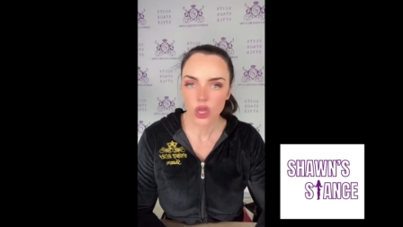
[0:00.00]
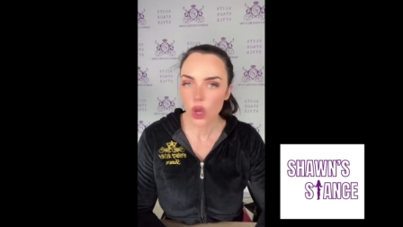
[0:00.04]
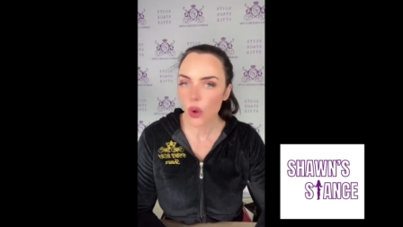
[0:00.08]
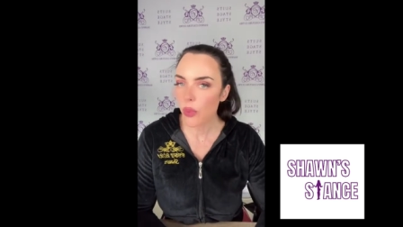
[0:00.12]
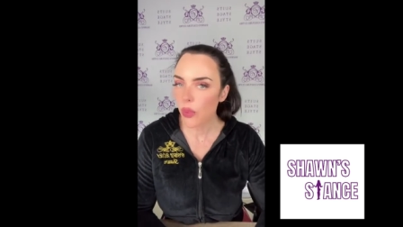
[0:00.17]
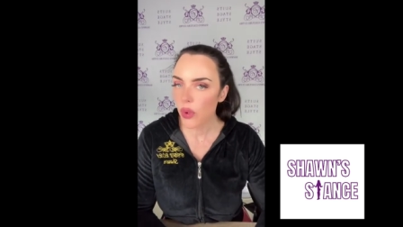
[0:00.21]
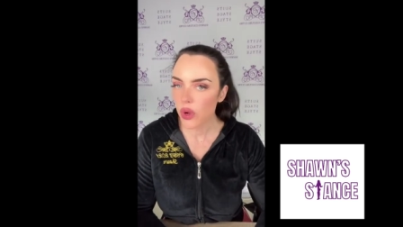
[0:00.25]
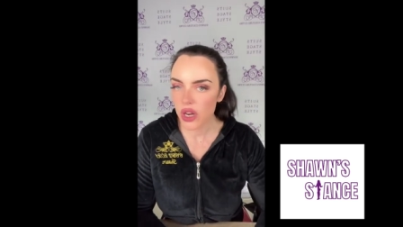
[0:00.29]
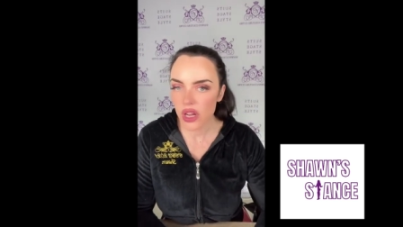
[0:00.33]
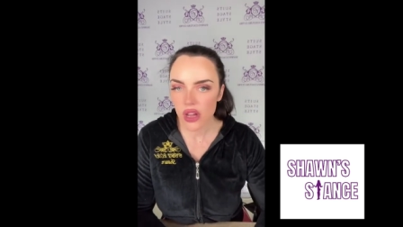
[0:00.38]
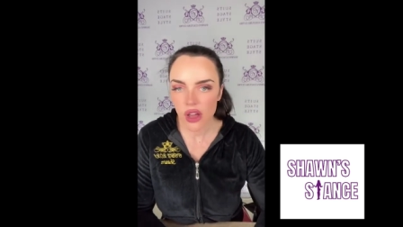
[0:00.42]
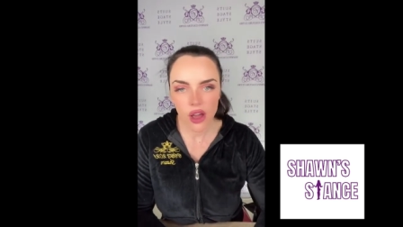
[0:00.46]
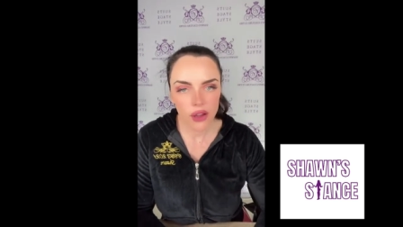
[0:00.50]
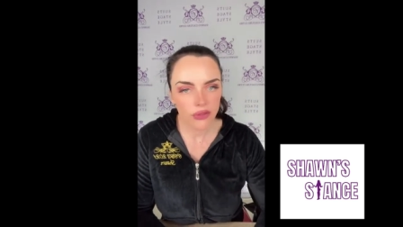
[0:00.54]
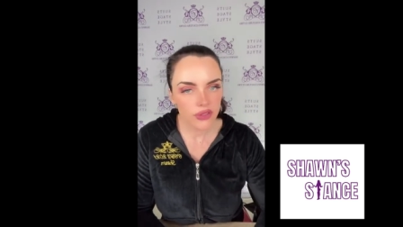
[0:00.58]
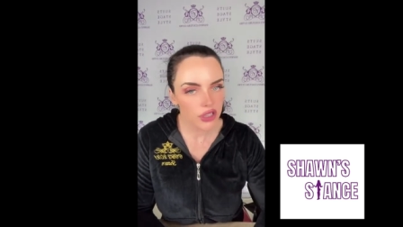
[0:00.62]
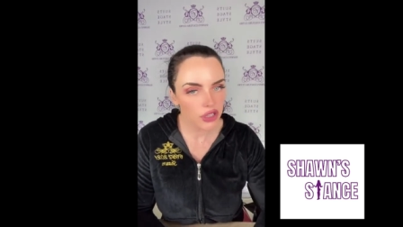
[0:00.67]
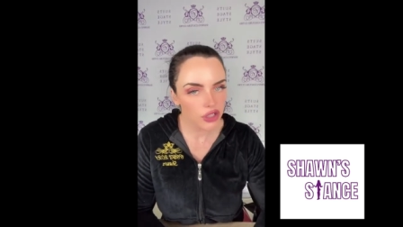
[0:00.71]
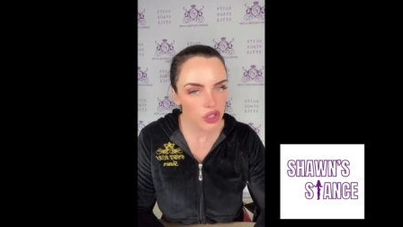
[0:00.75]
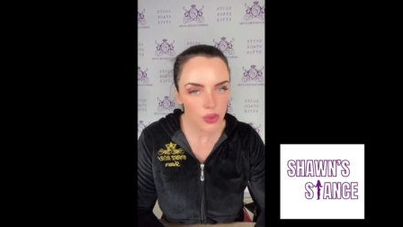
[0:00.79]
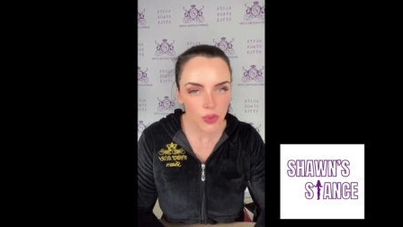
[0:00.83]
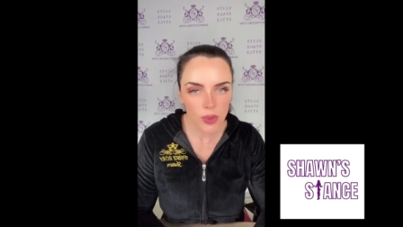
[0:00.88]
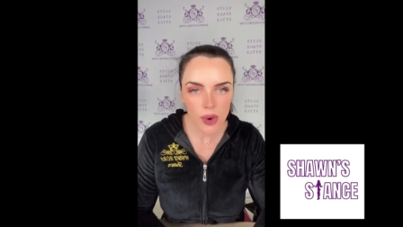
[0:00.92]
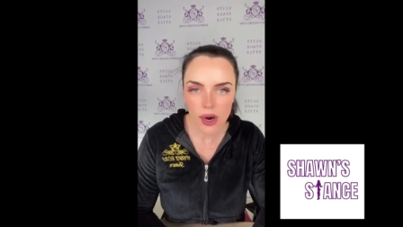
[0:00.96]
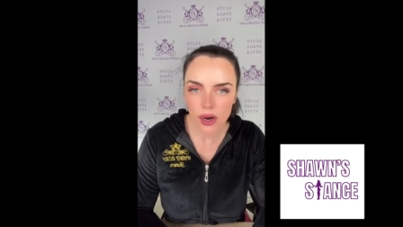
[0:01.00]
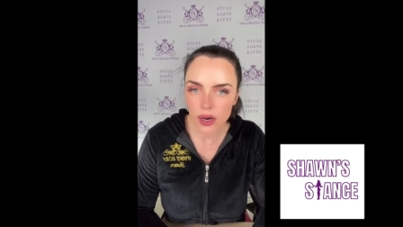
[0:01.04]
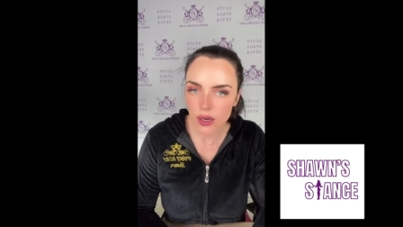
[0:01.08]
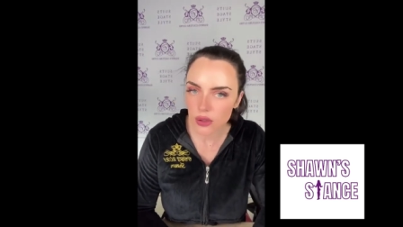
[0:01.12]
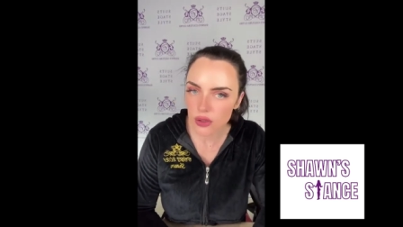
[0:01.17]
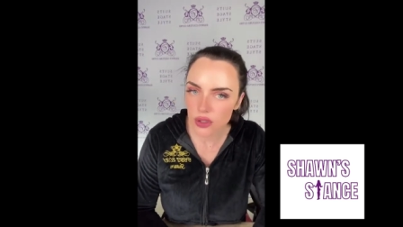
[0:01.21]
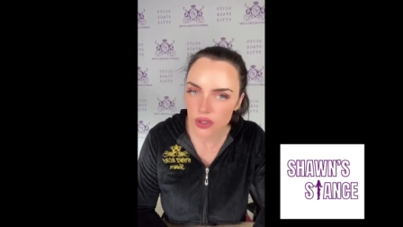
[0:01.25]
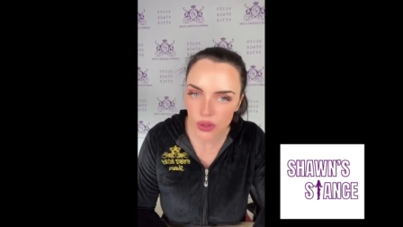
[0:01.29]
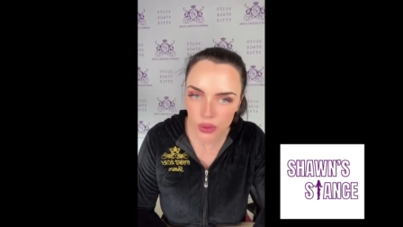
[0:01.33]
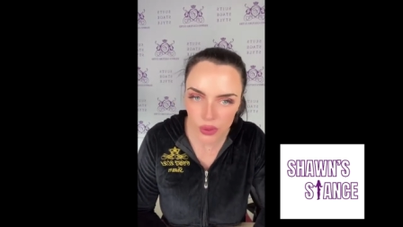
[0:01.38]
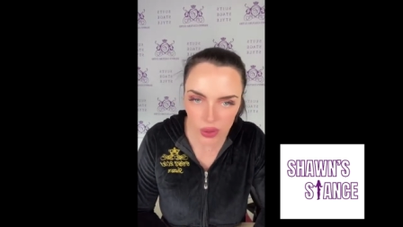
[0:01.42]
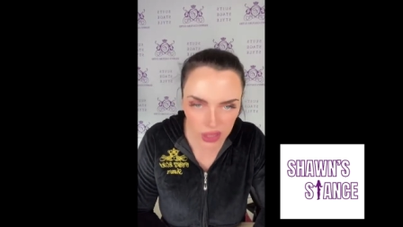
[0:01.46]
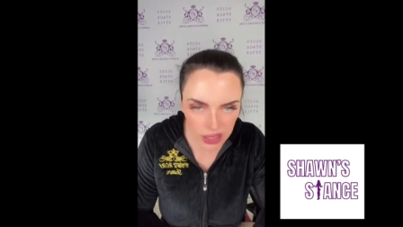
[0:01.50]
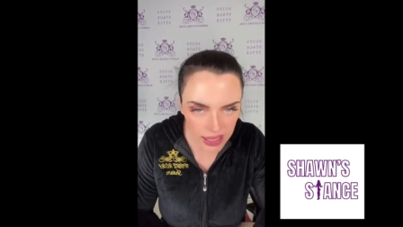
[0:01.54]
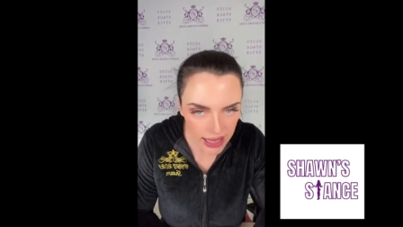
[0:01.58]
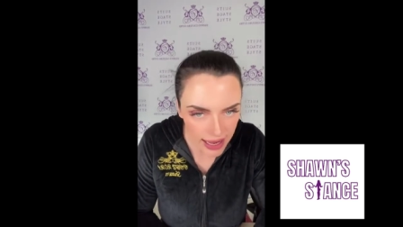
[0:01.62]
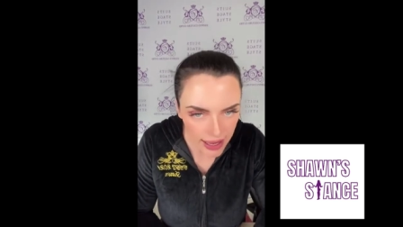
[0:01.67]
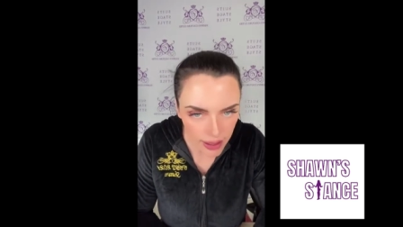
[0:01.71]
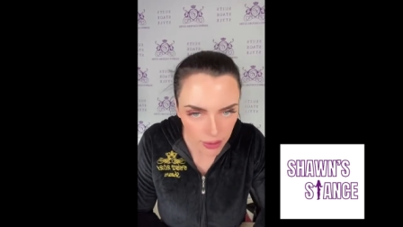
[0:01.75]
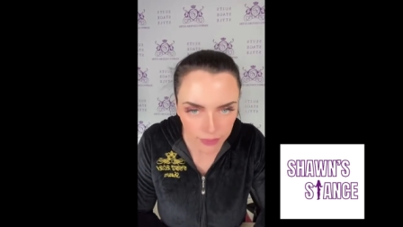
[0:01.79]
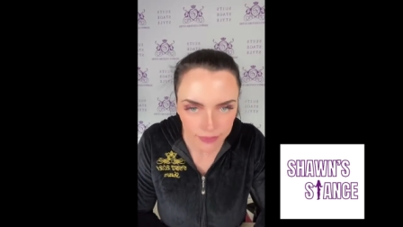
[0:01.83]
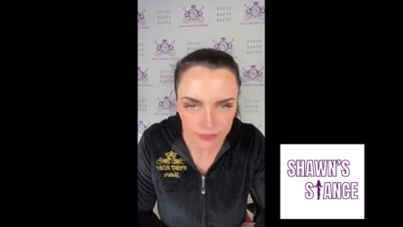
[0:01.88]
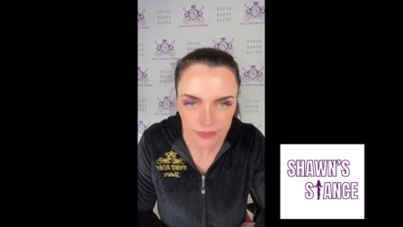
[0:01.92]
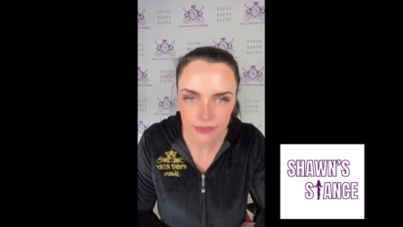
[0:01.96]
No putting off till tomorrow. Doing it
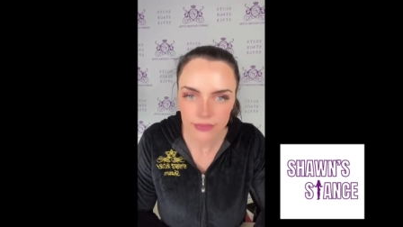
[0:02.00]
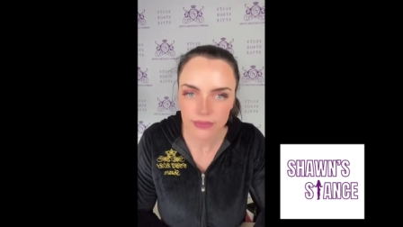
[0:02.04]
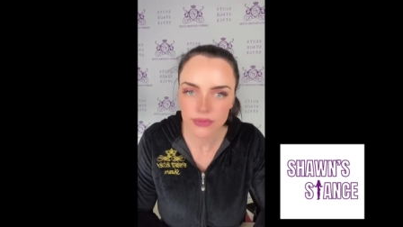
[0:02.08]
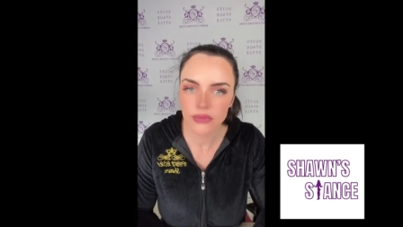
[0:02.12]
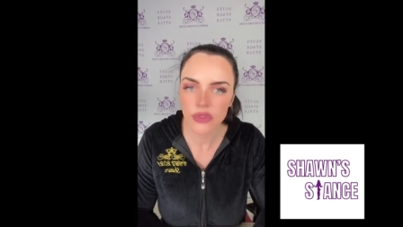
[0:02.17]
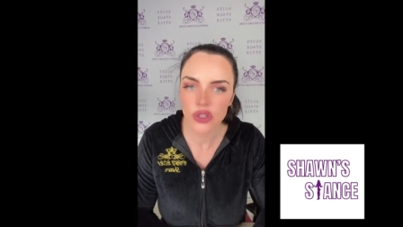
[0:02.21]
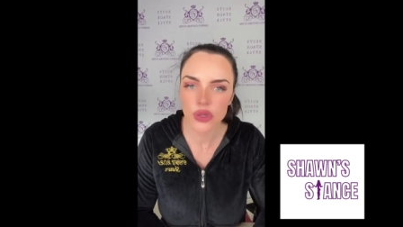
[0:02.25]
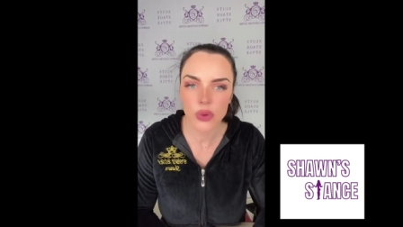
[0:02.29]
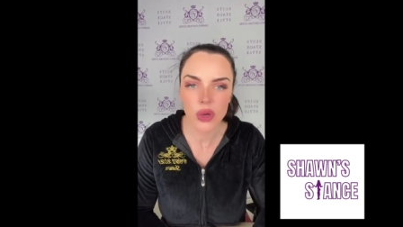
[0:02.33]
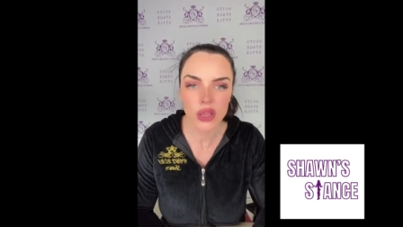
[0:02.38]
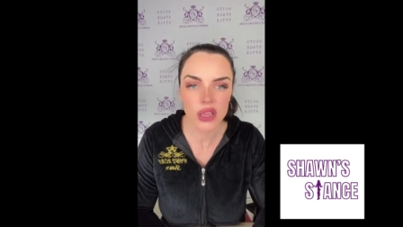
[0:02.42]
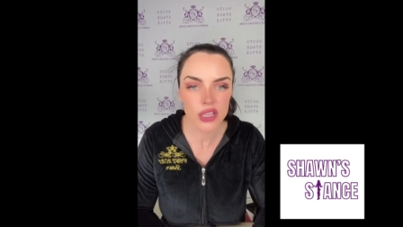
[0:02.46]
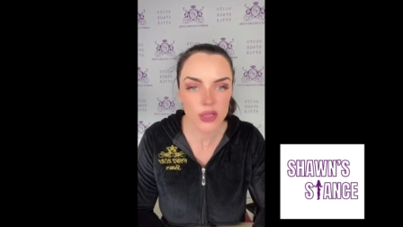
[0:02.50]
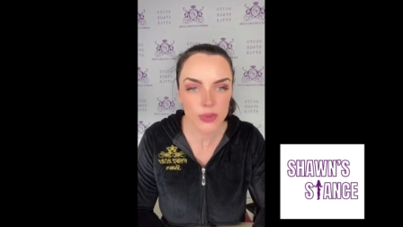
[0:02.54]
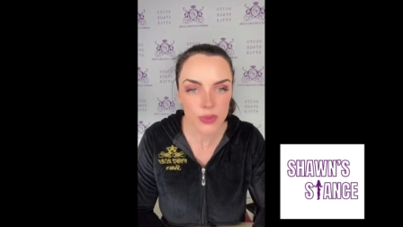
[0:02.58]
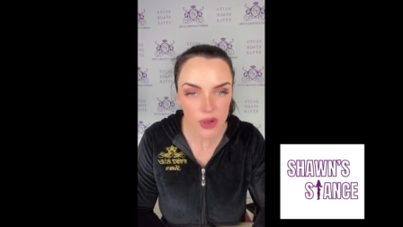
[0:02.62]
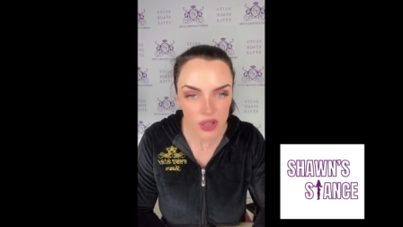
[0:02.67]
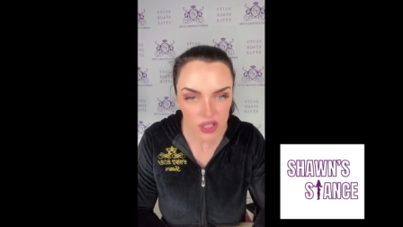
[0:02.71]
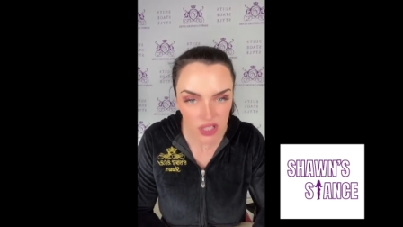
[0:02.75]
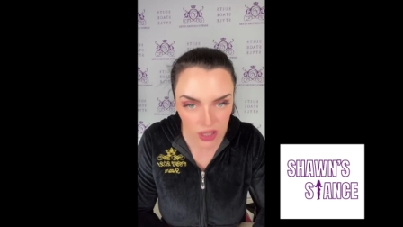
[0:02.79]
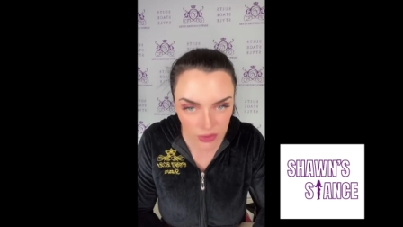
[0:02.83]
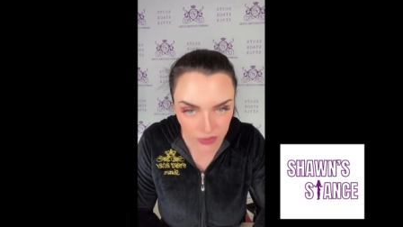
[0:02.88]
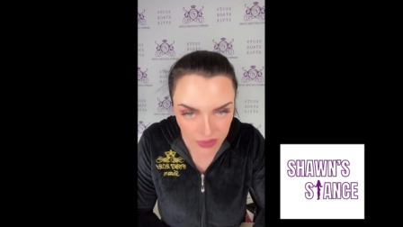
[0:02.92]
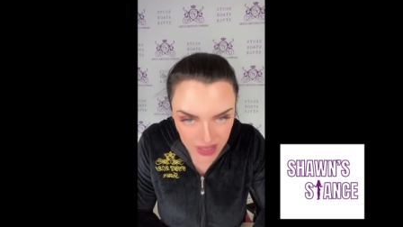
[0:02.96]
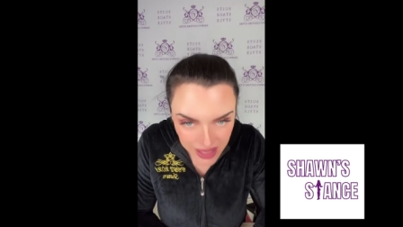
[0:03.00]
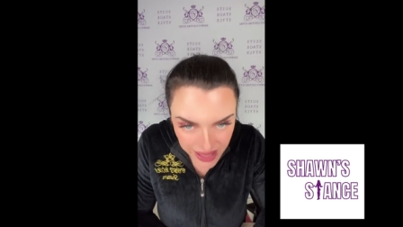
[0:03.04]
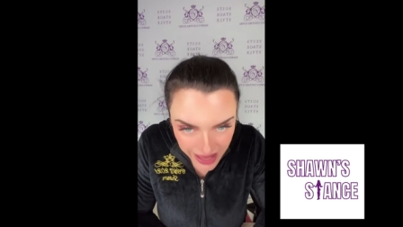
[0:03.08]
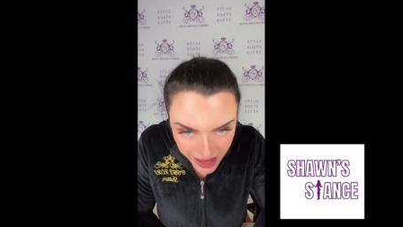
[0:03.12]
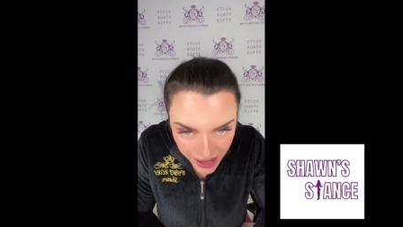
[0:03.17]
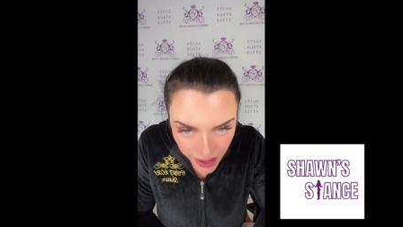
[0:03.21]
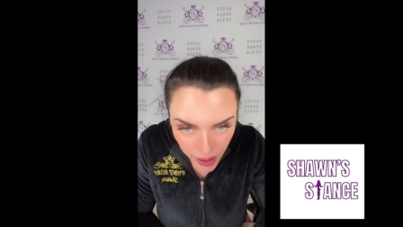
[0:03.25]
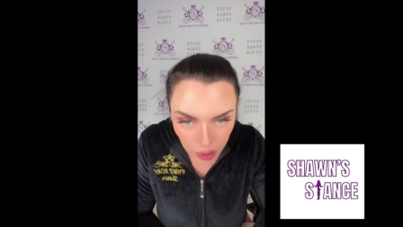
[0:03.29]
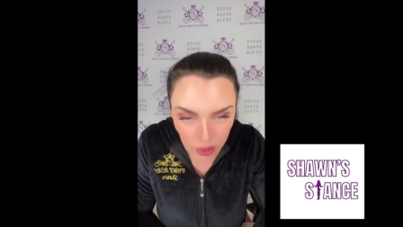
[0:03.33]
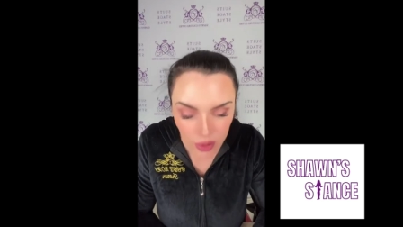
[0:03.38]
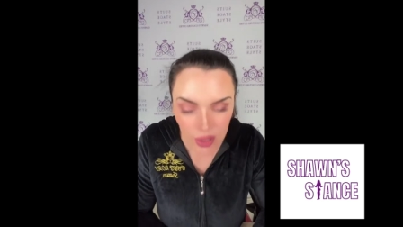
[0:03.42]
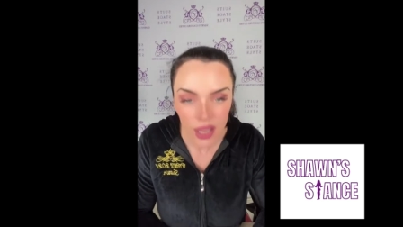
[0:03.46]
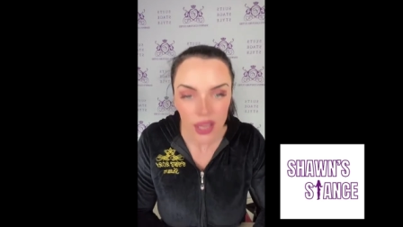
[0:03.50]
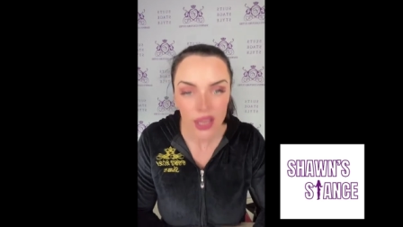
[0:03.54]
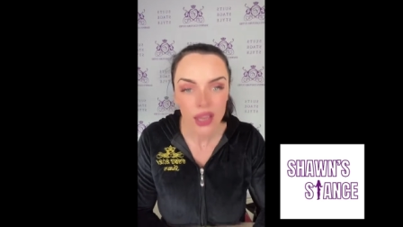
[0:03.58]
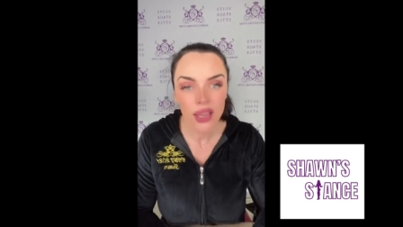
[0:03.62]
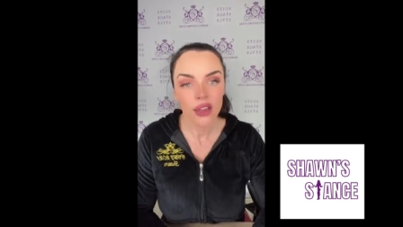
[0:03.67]
now. Sweating the small stuff now.